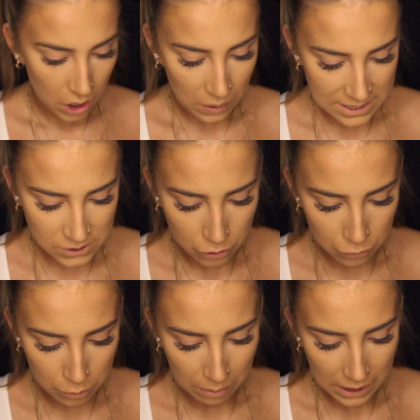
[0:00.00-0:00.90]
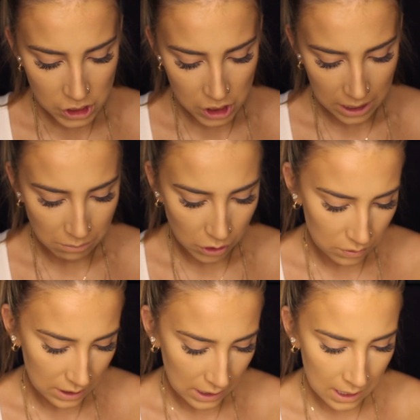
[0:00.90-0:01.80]
Okay, so for blush, I'm
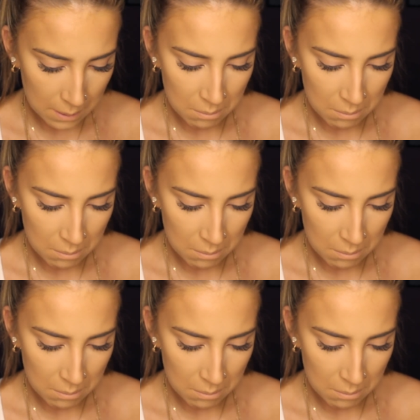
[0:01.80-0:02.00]
using